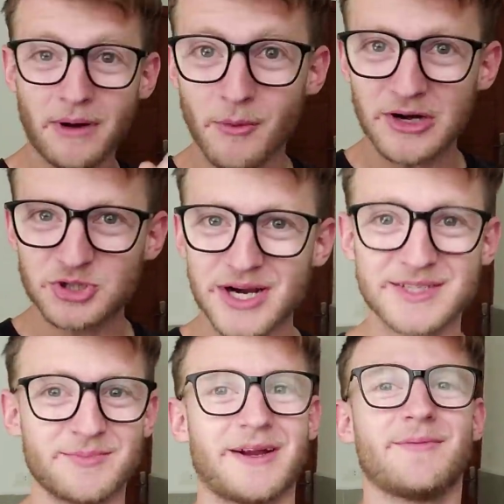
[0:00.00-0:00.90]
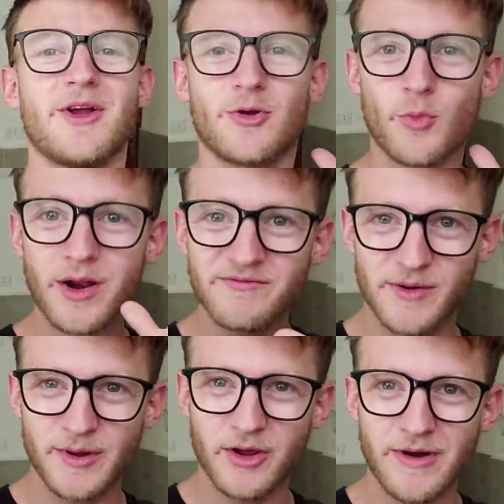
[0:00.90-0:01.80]
But I want to try something. What I'm
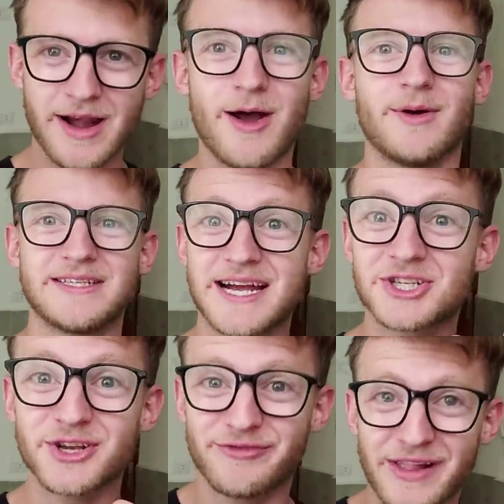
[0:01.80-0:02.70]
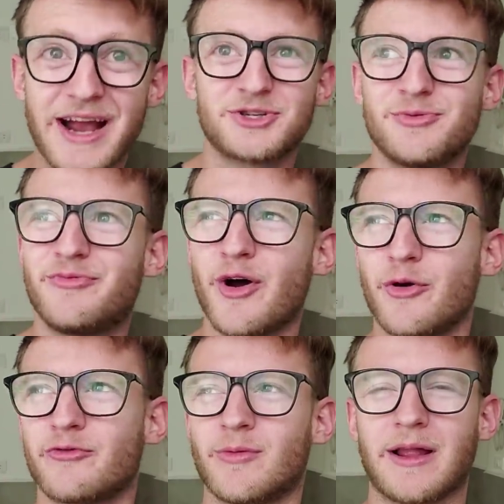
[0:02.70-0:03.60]
filming on right now is actually a flagship
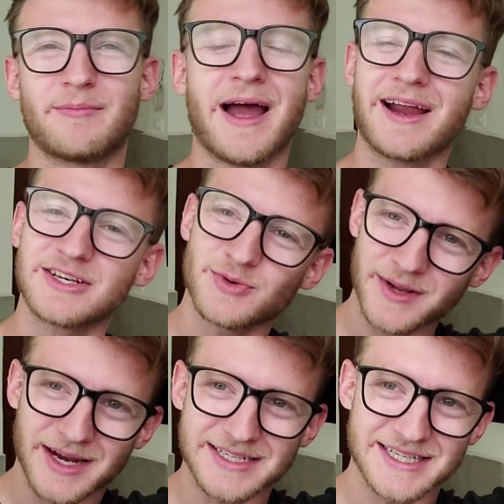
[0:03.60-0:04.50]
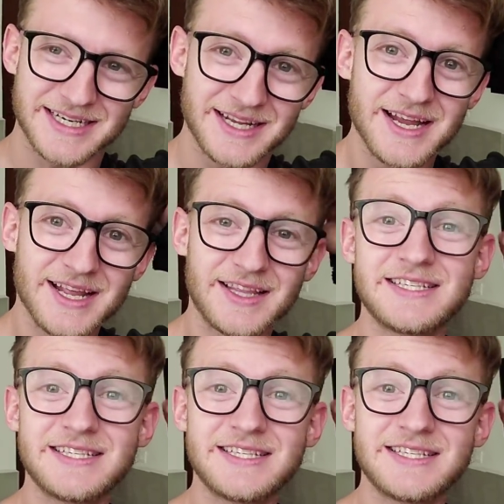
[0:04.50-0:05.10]
phone from like back in 2019.